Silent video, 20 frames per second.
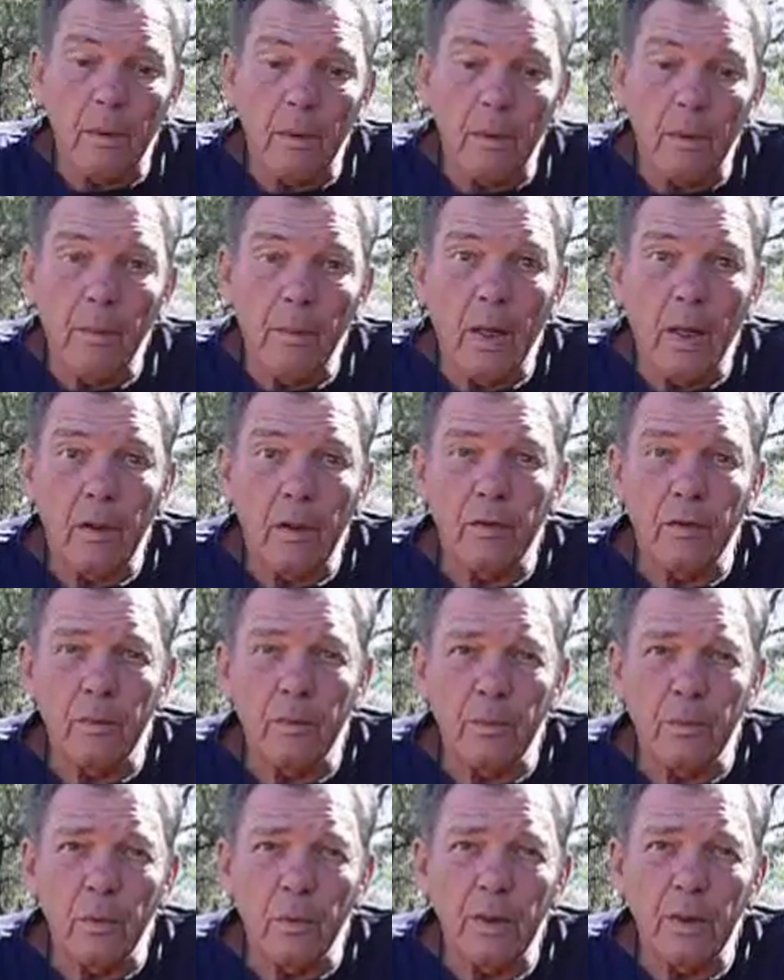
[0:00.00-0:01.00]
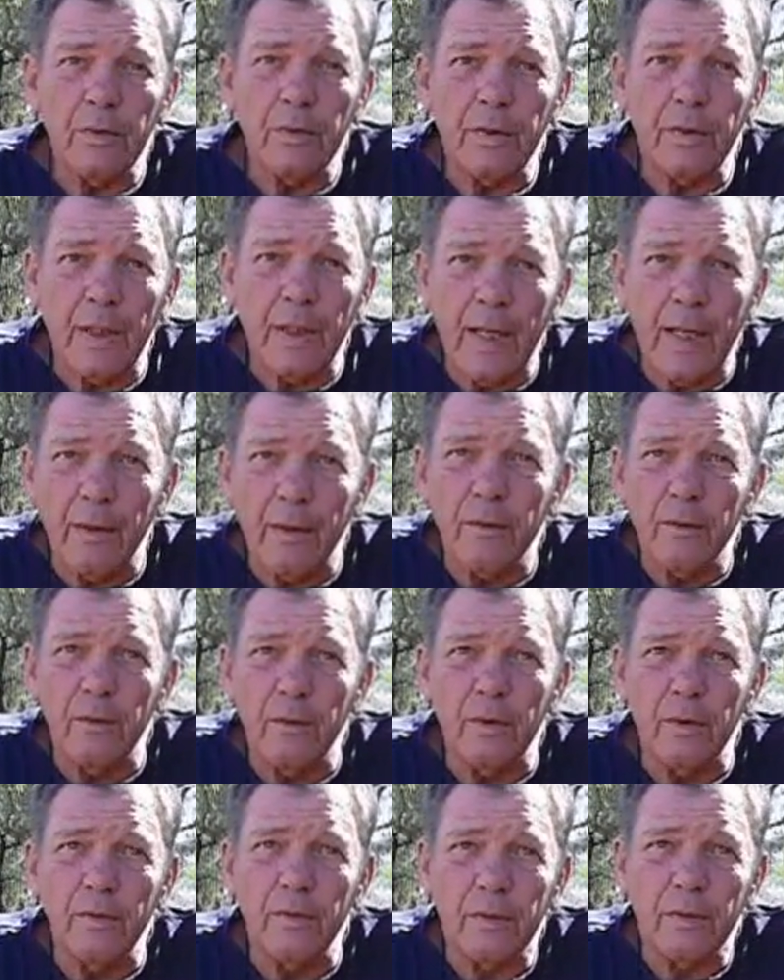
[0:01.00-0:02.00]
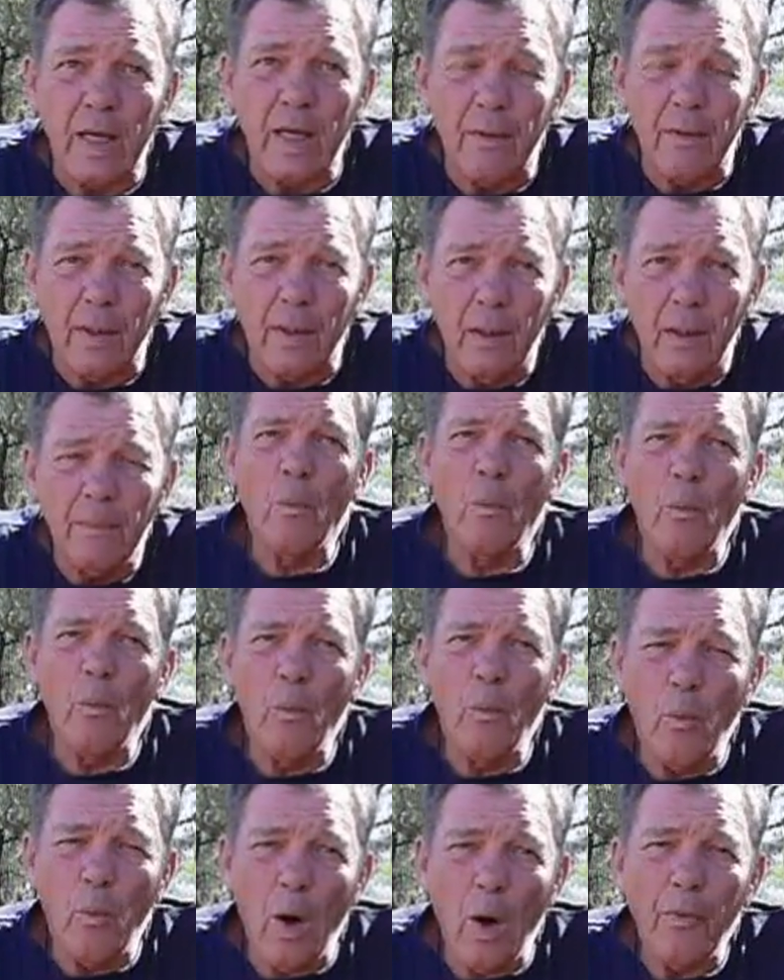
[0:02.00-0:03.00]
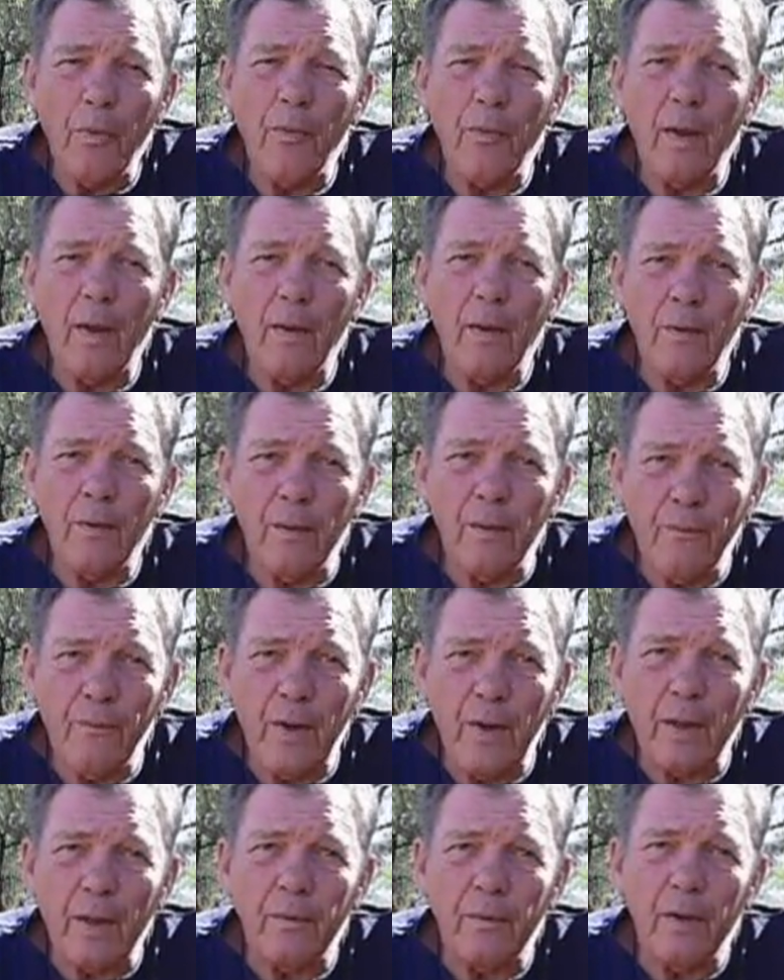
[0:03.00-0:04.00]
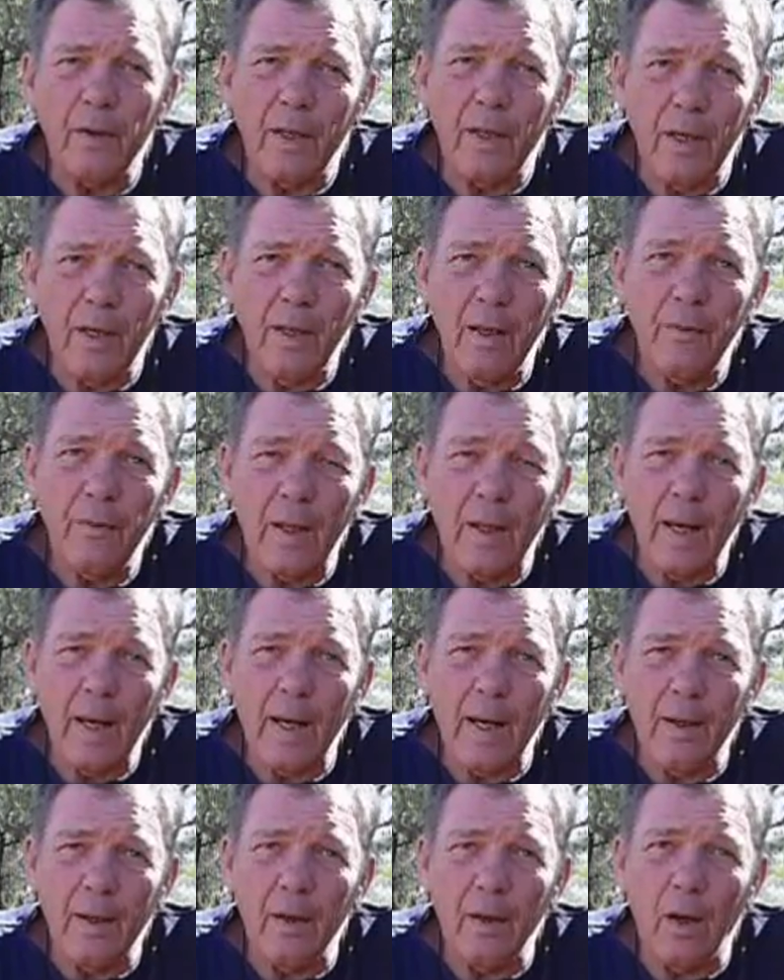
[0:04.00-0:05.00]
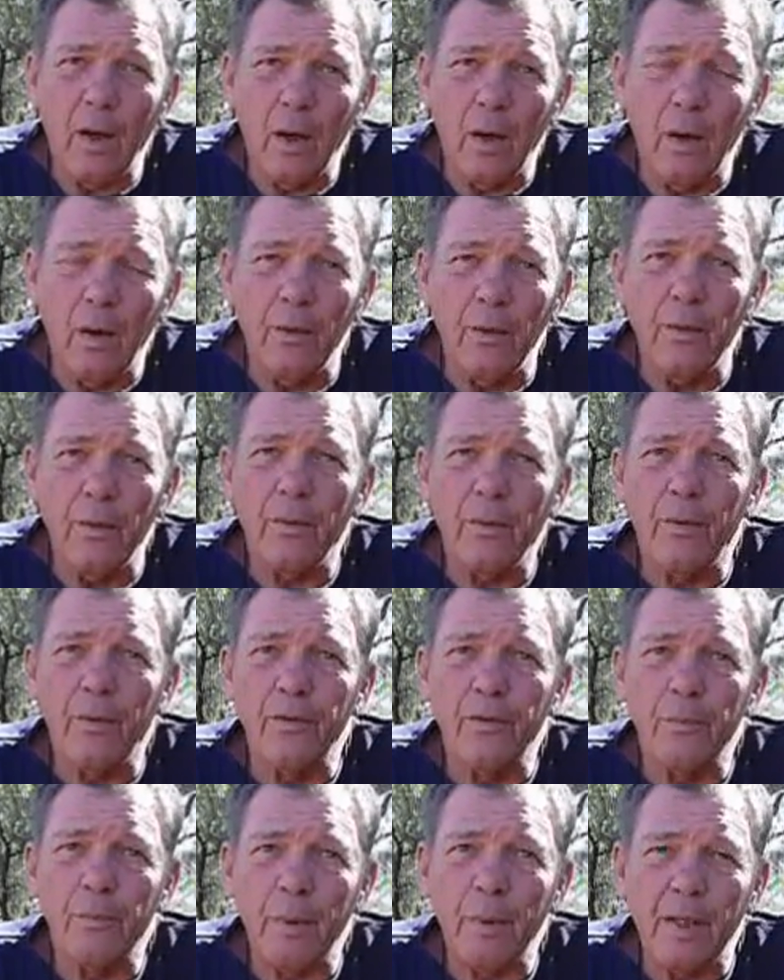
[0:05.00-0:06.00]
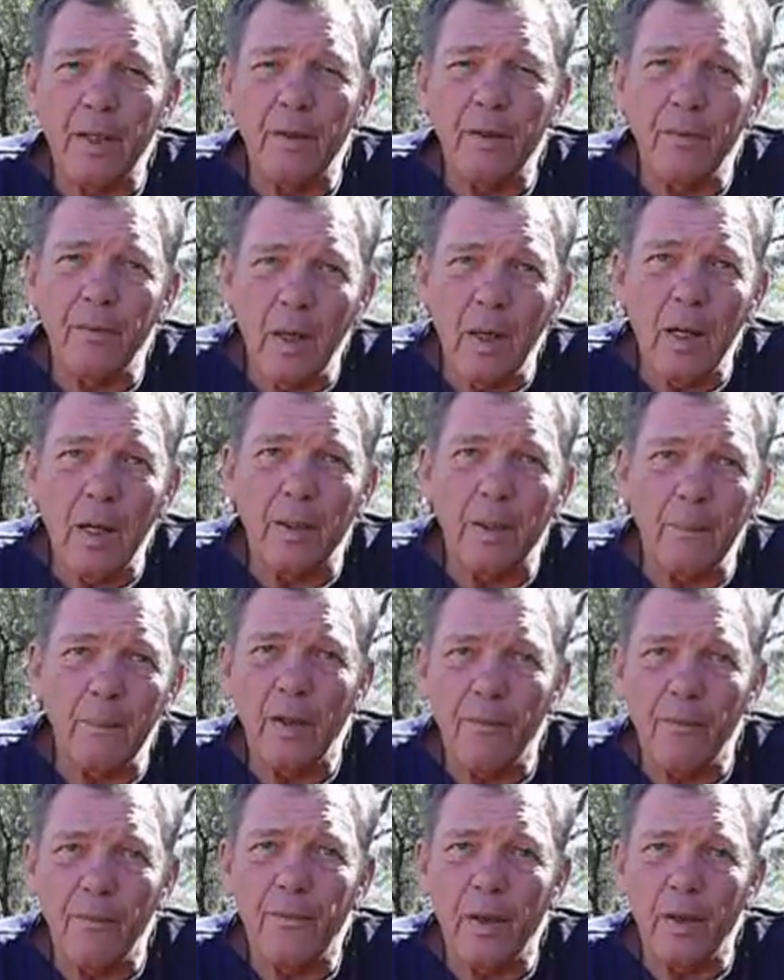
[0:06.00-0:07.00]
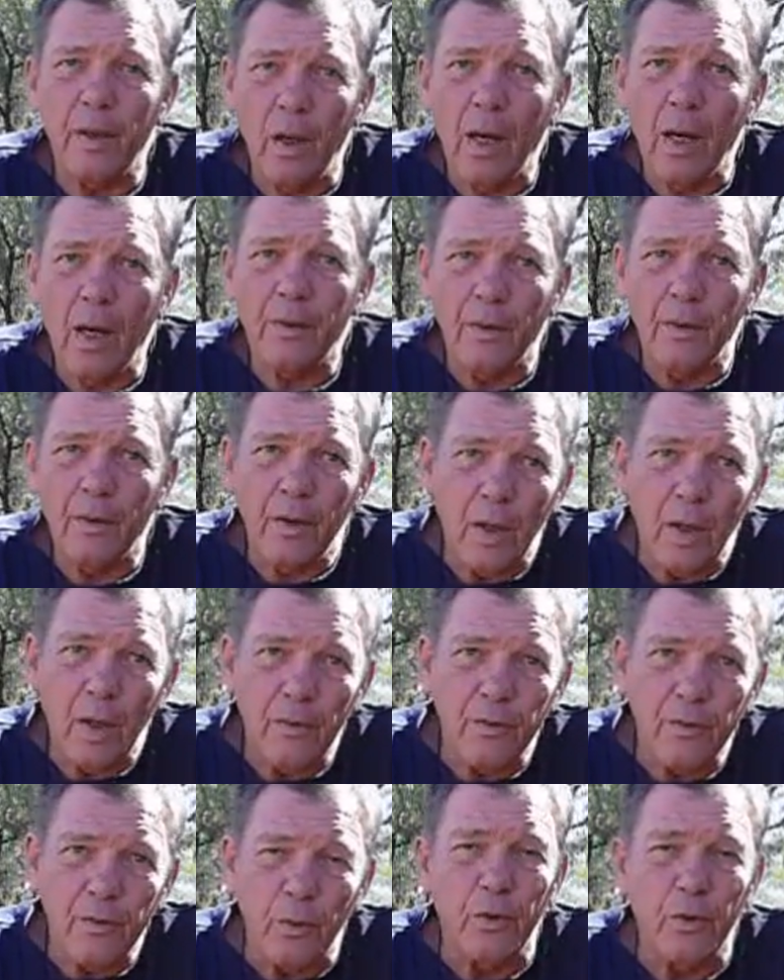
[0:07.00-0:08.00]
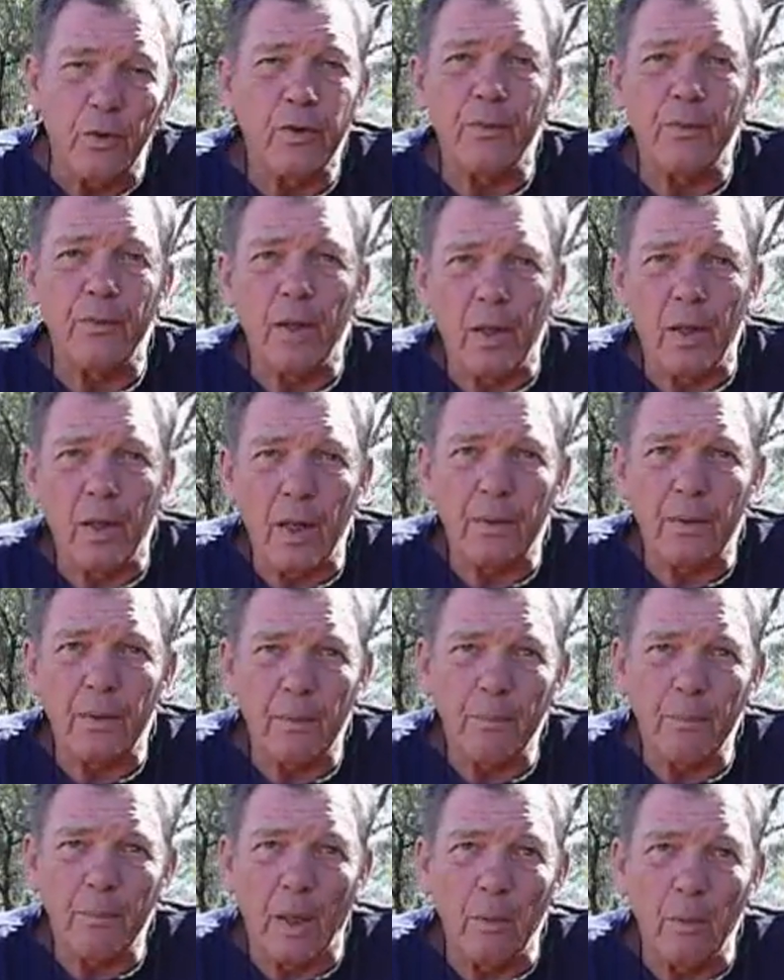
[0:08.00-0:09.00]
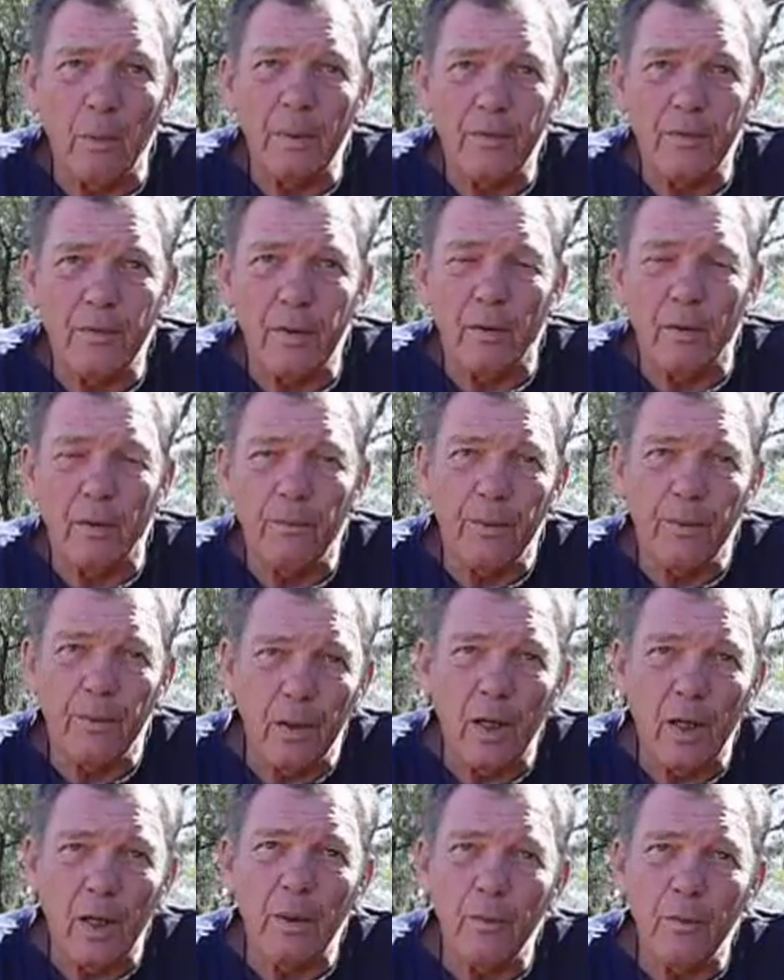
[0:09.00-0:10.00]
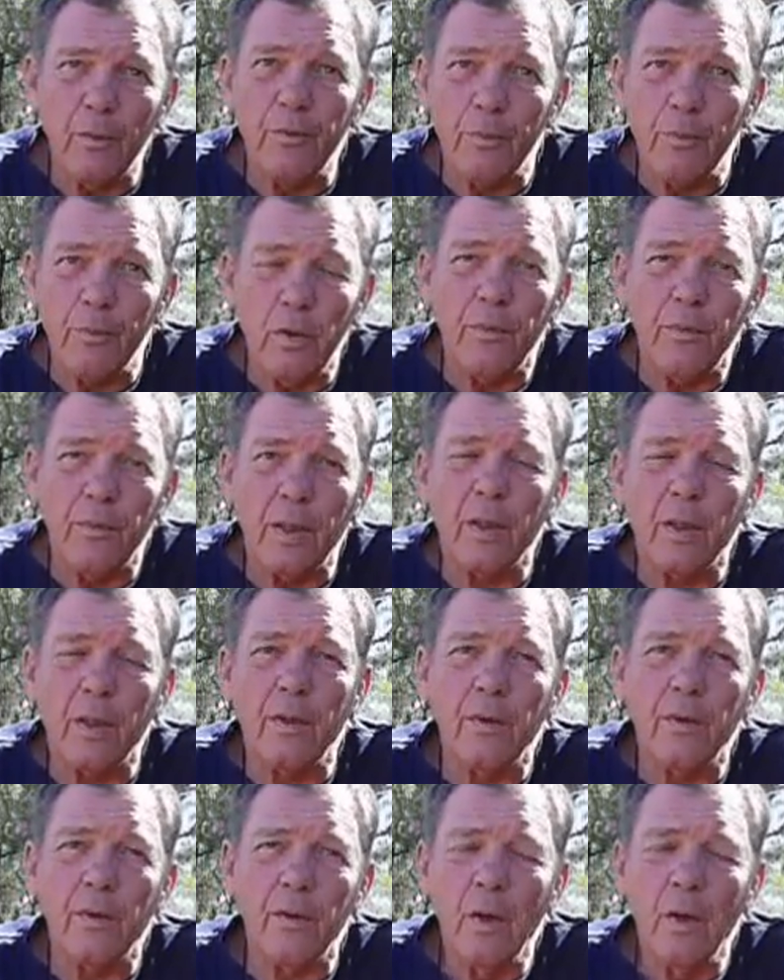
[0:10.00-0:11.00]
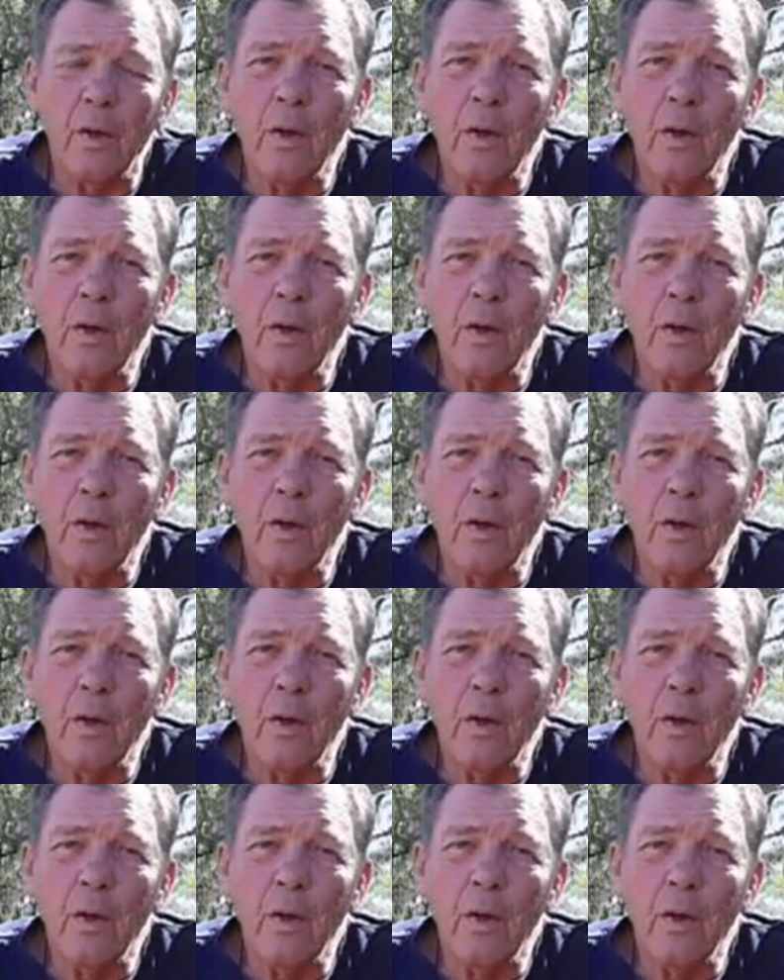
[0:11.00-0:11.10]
Michelson and Morley set out to discover what effect the ether had on the speed of light. If the source of the light bulb itself, the light was moving, and